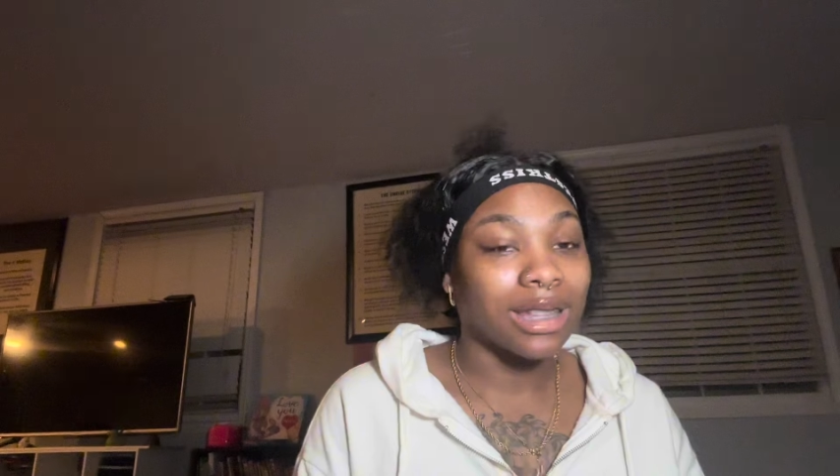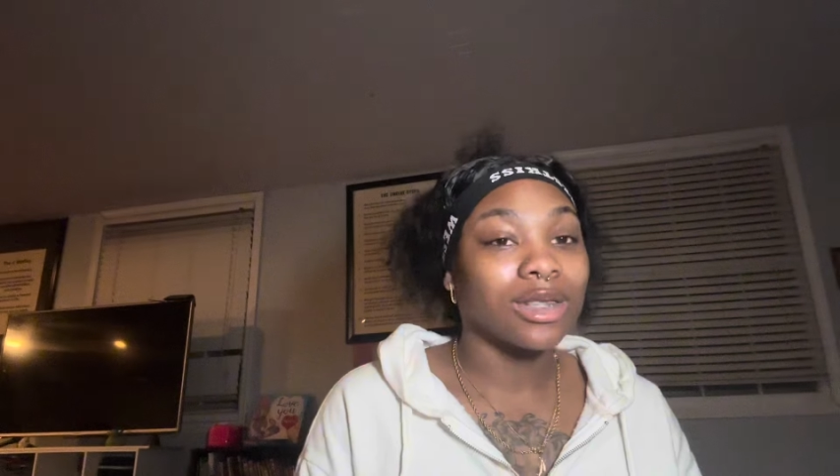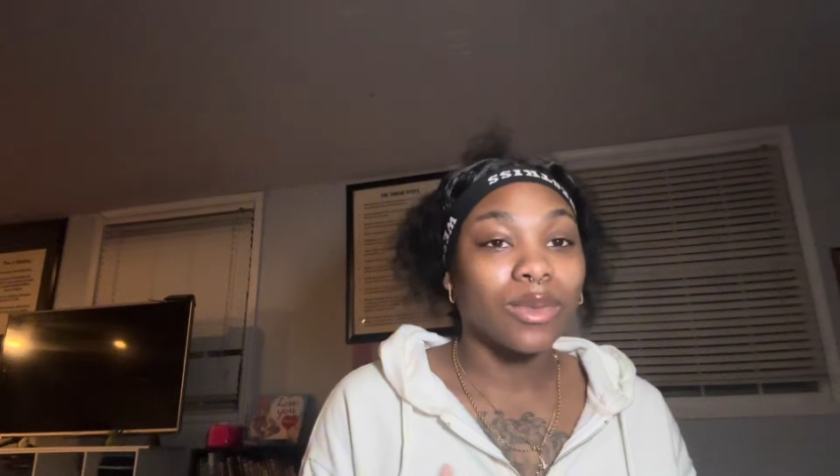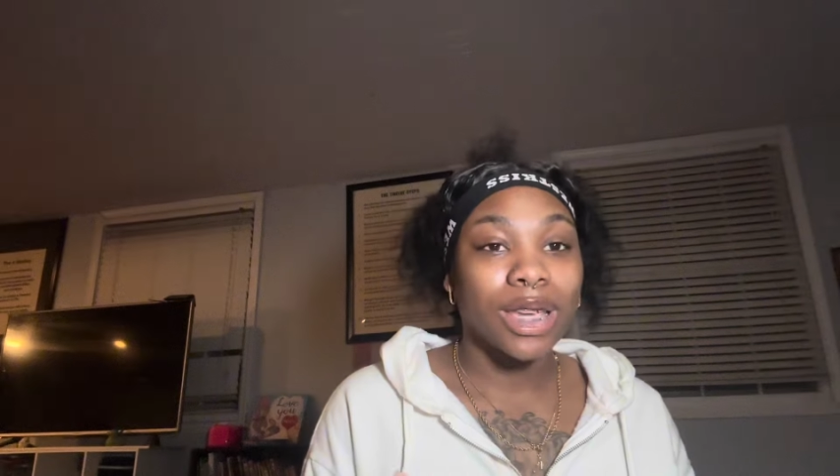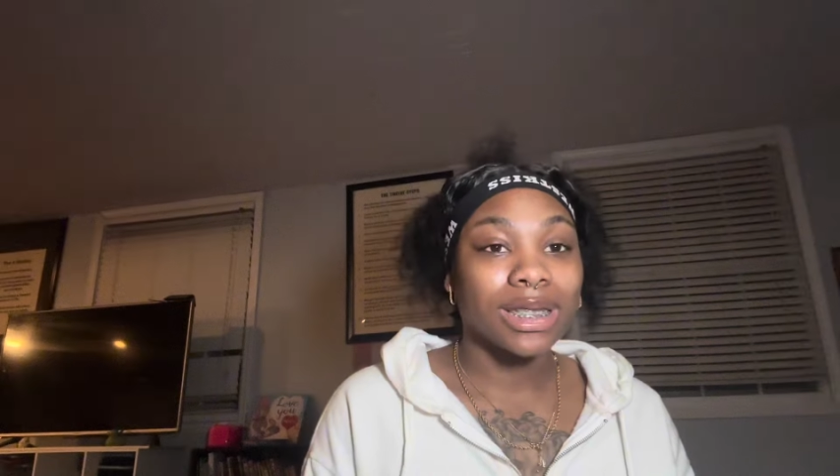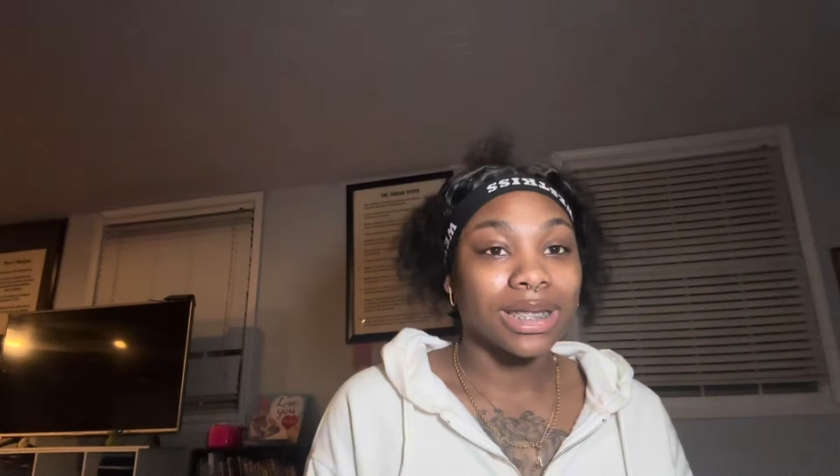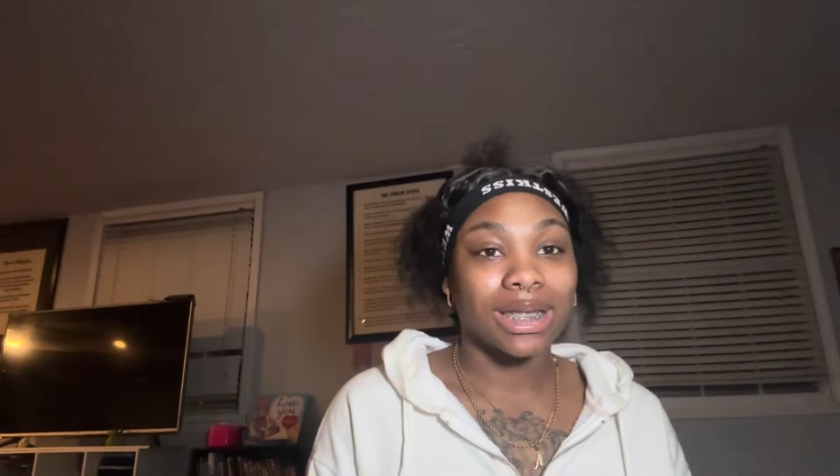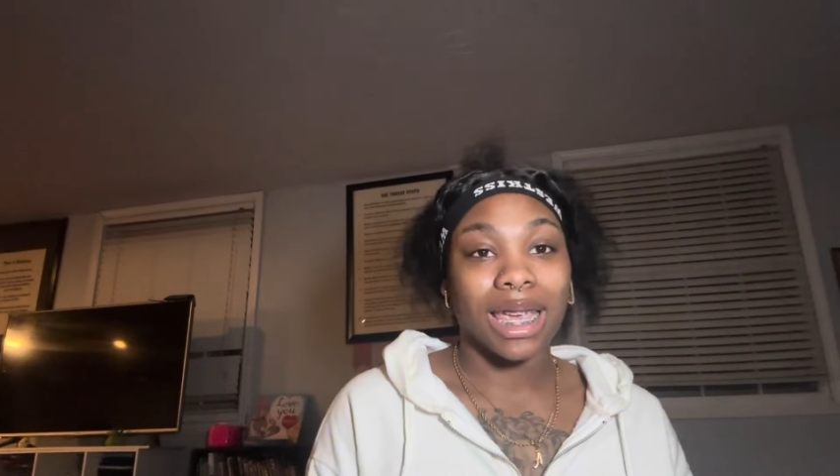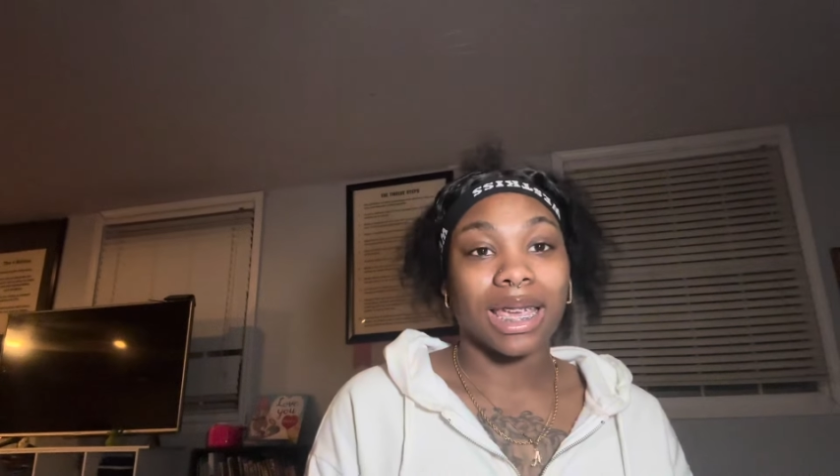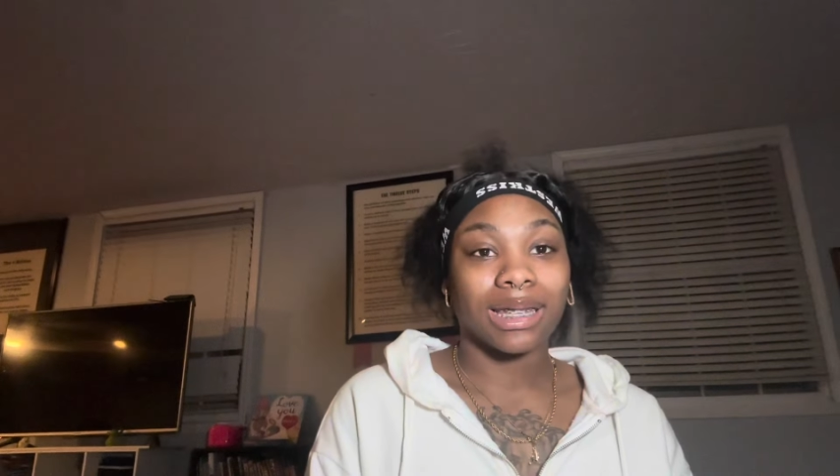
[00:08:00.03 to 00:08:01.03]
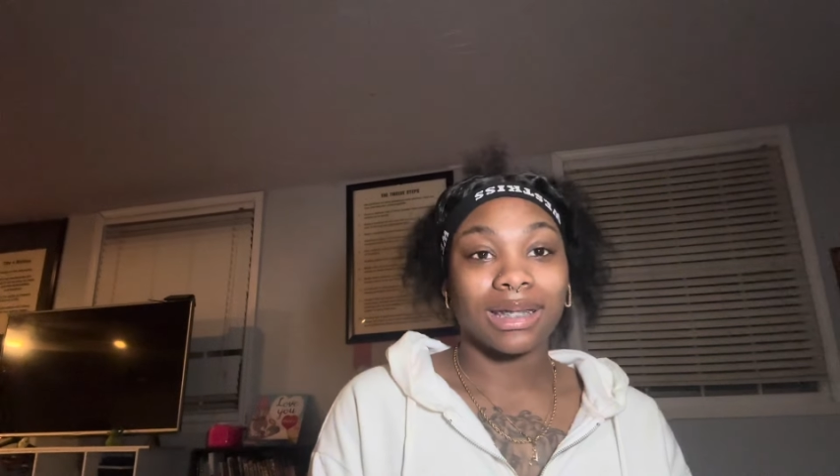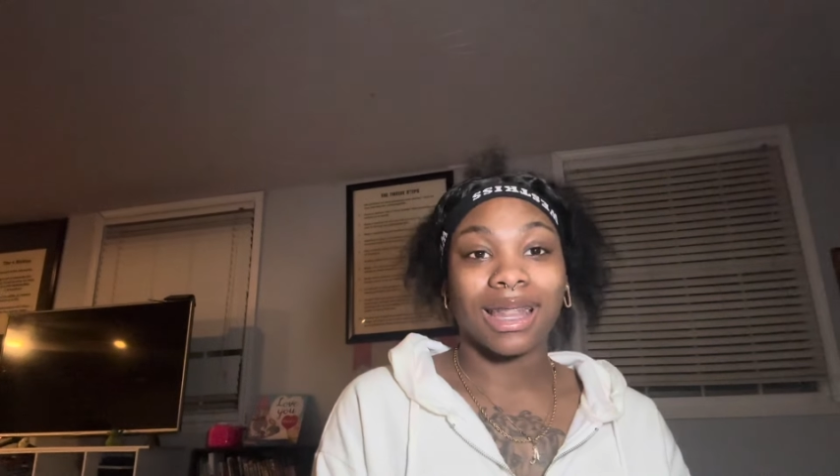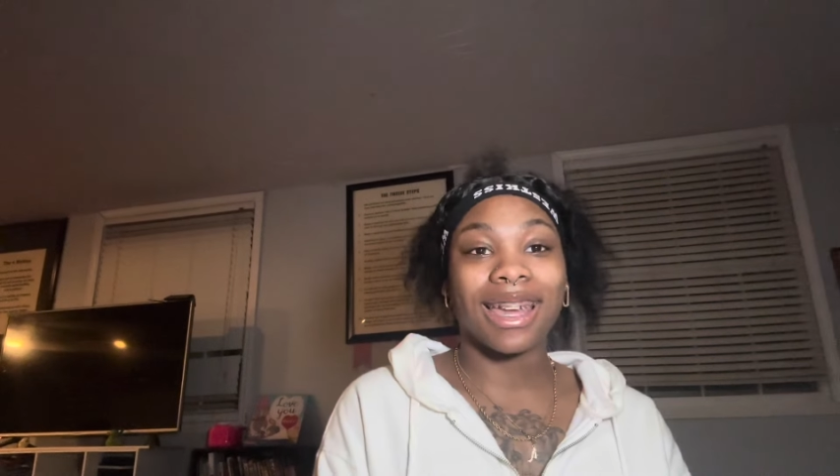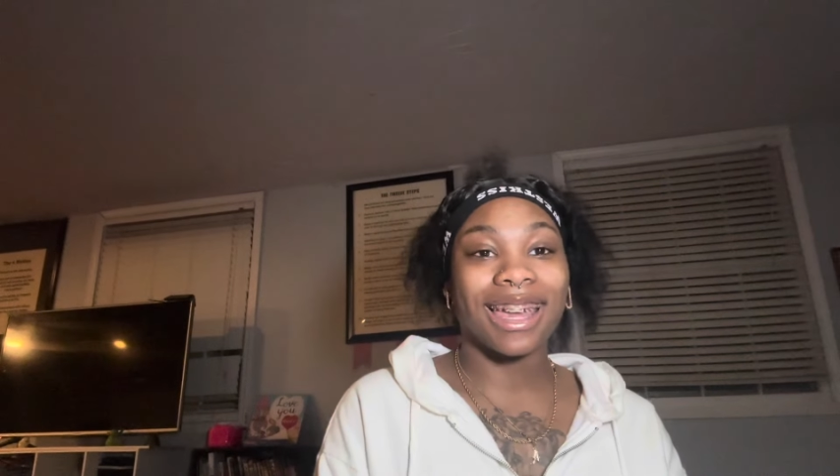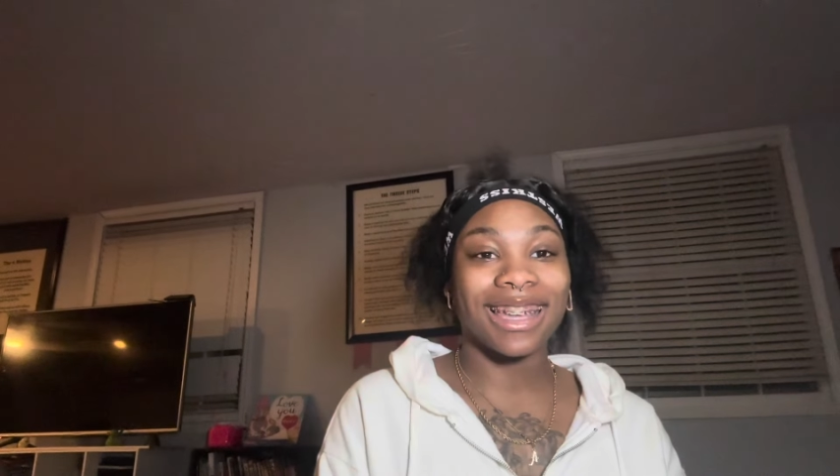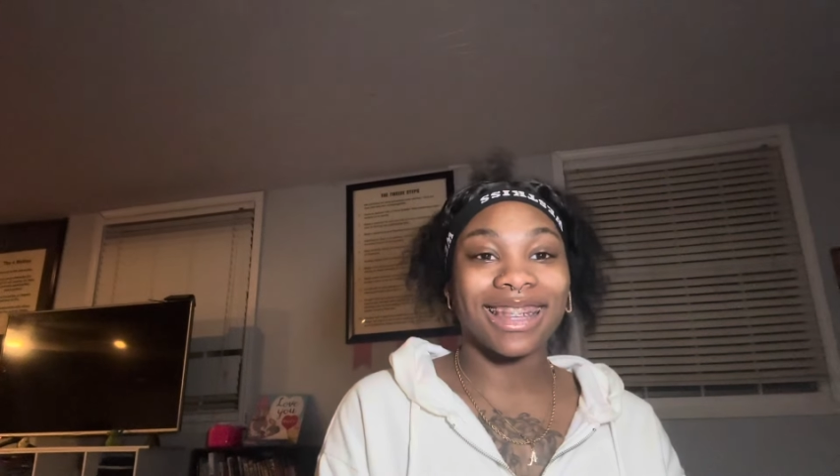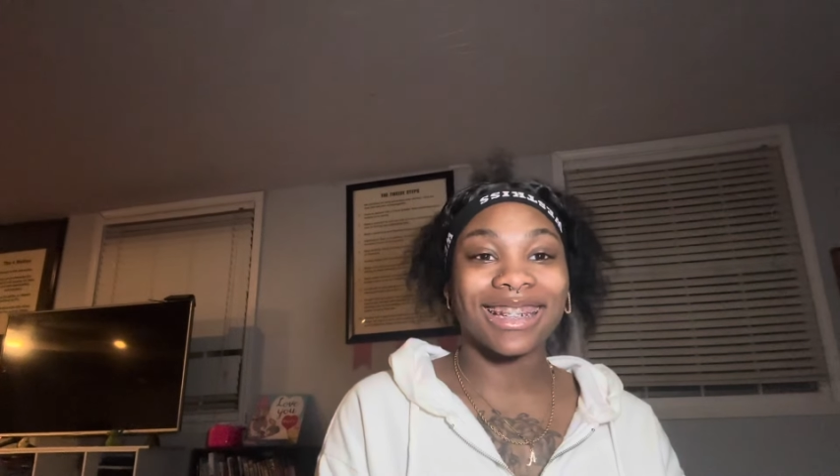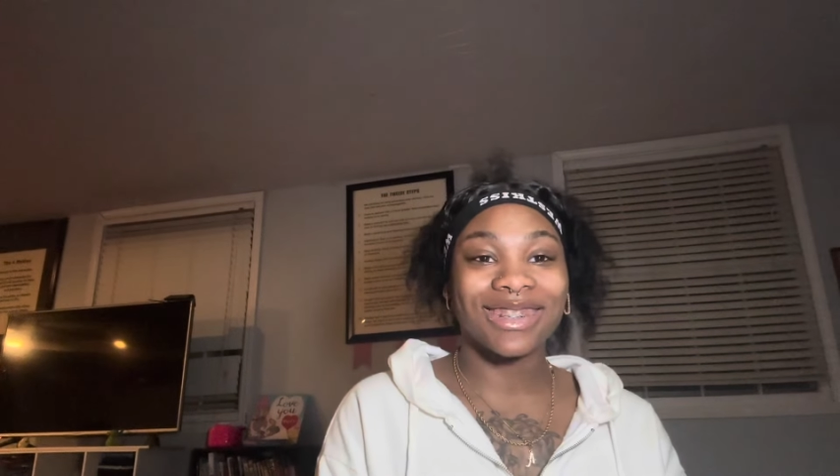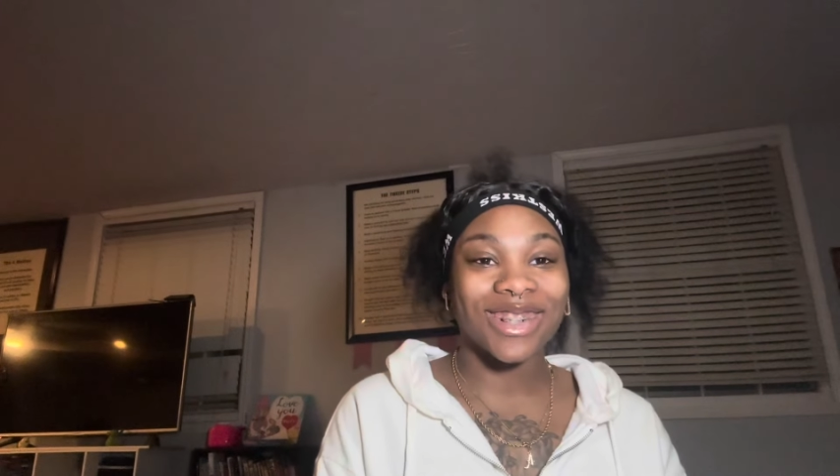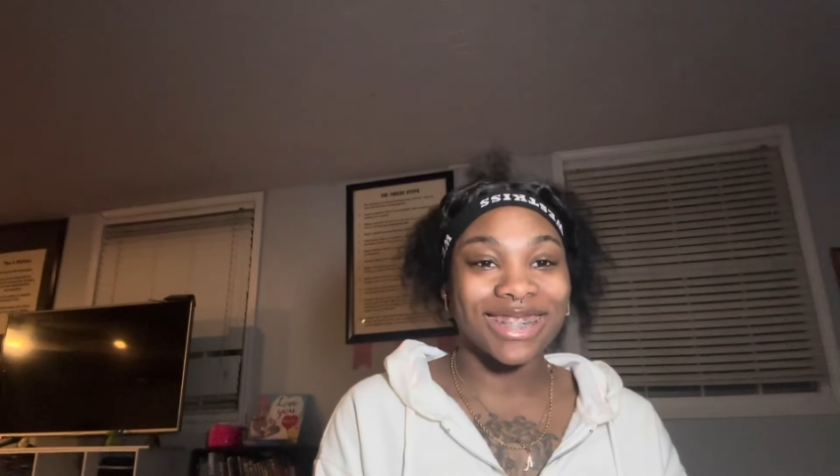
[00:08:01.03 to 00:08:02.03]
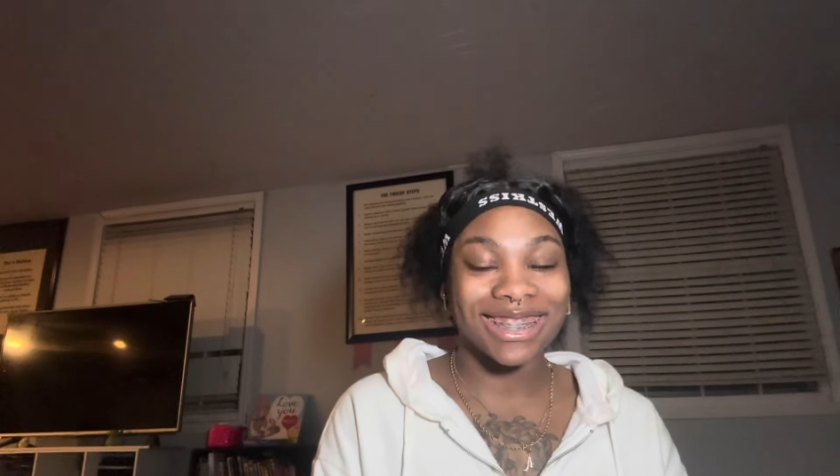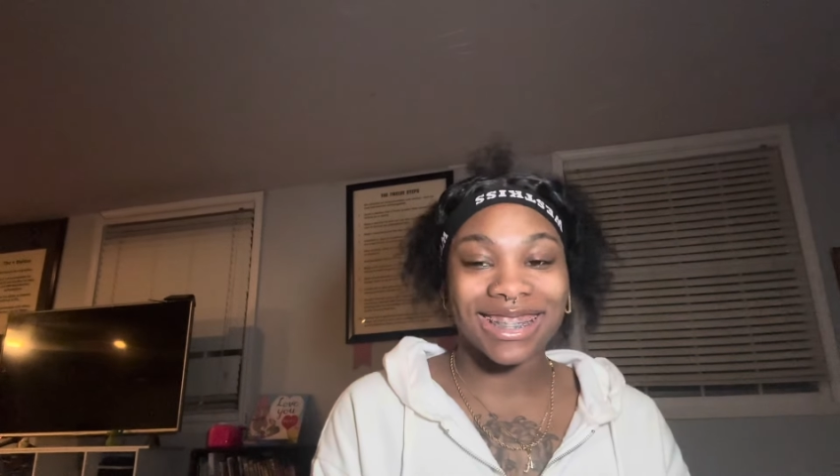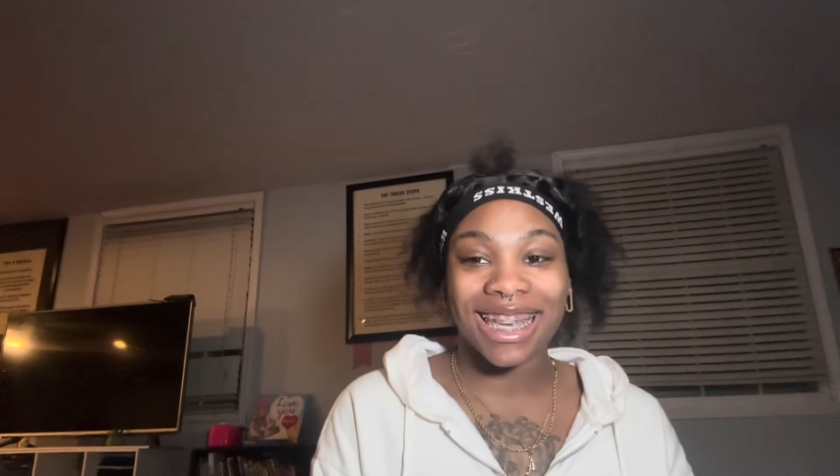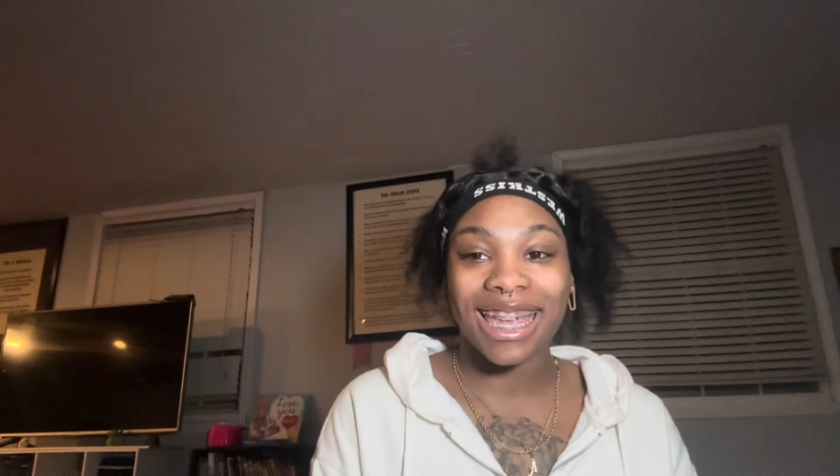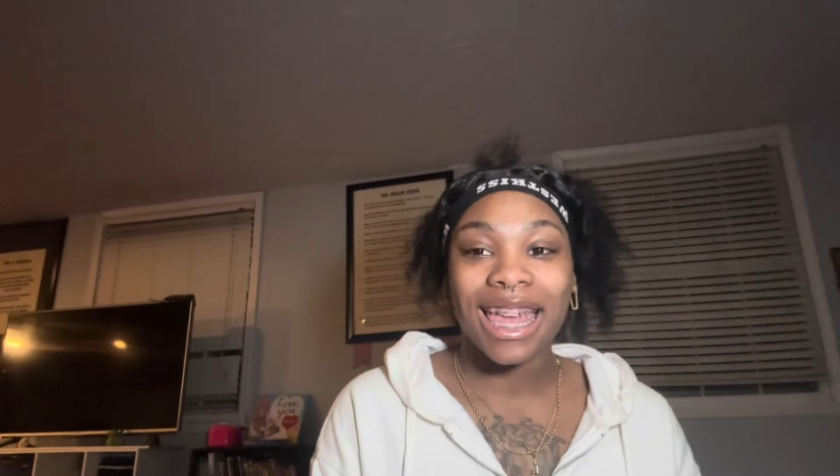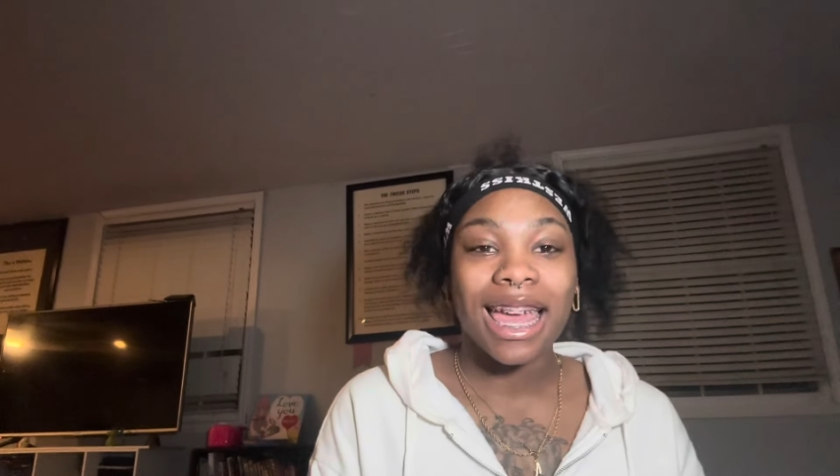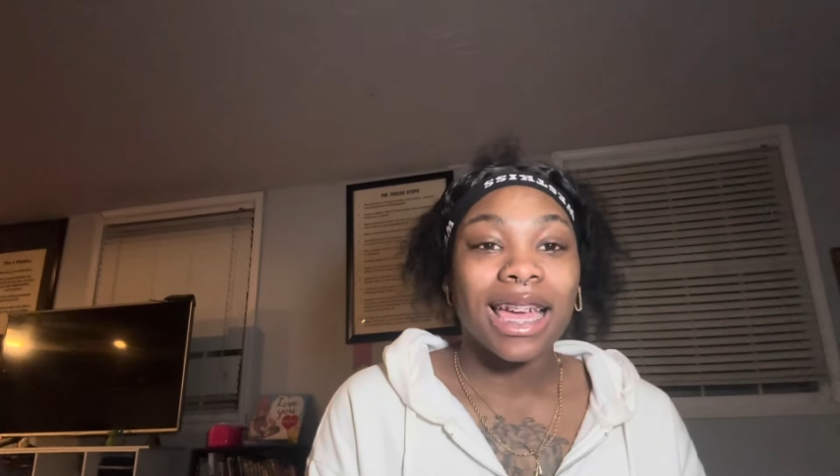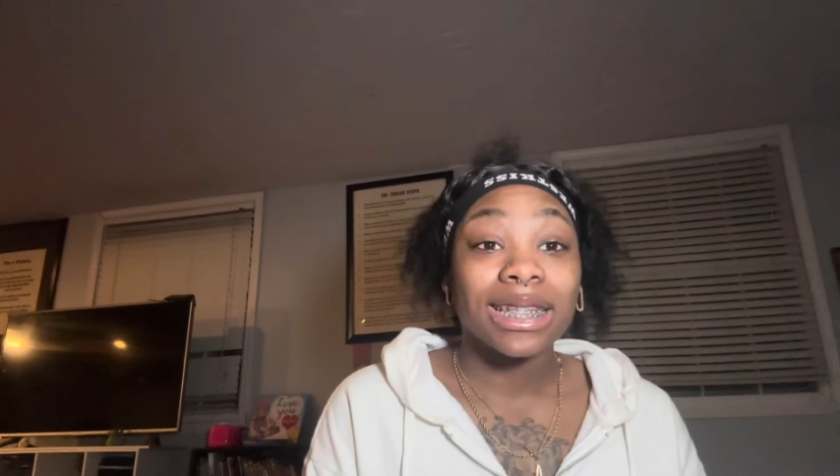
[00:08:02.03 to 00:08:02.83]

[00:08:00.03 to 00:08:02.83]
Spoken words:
there's ways to say it. Like, there's ways to say it.